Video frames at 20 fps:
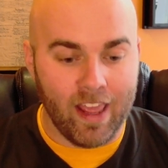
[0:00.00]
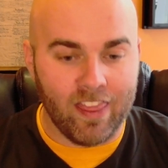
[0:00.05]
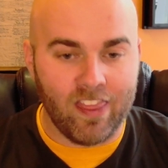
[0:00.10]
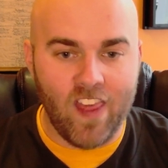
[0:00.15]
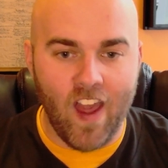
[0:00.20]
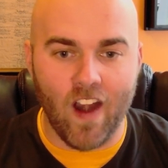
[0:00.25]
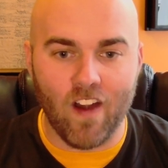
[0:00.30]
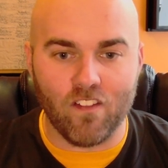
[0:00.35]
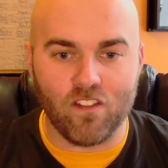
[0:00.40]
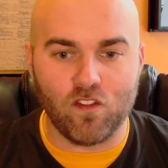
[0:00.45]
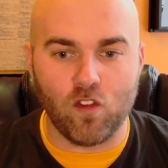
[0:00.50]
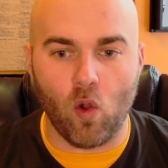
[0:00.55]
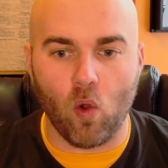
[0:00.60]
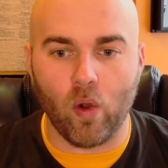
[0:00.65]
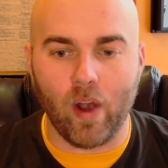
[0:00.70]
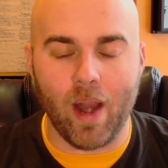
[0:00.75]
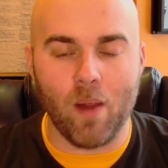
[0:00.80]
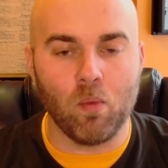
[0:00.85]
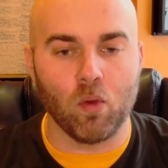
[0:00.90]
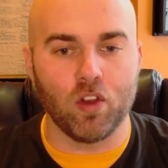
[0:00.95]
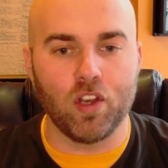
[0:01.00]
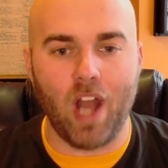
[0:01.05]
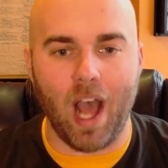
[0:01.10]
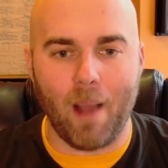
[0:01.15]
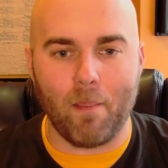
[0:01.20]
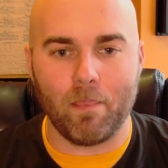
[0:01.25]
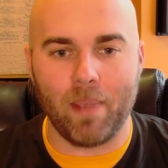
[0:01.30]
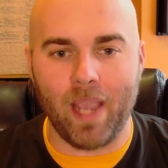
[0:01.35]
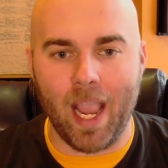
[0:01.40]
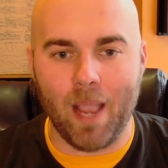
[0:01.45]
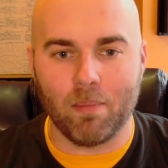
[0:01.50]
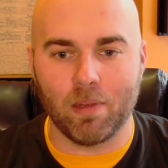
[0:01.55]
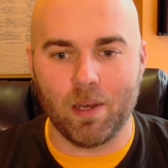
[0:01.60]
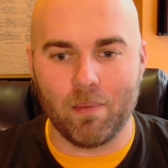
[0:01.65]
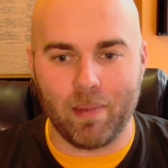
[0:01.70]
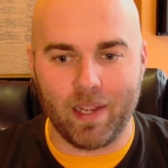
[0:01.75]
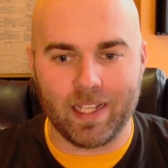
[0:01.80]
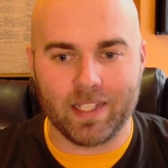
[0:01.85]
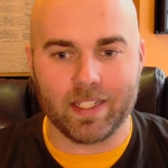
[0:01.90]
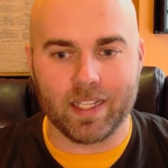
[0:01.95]
Therefore, it will not be able to
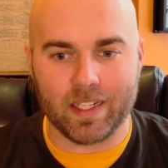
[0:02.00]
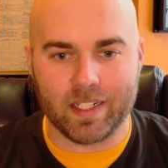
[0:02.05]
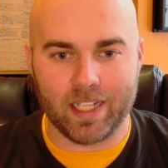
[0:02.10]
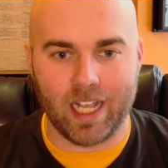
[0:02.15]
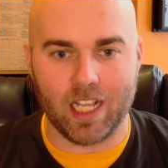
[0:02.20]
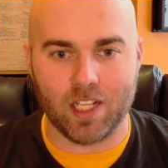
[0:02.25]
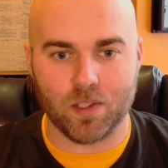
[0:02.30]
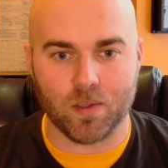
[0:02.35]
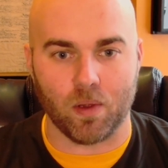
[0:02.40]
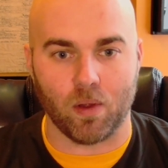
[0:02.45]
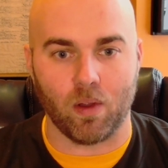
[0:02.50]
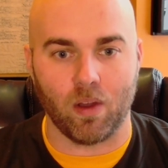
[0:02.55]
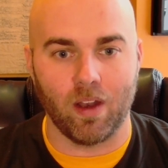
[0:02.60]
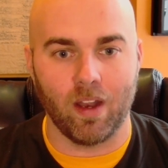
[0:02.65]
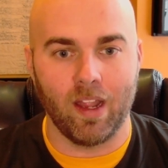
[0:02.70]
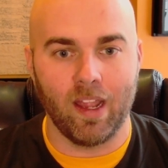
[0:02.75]
be successful.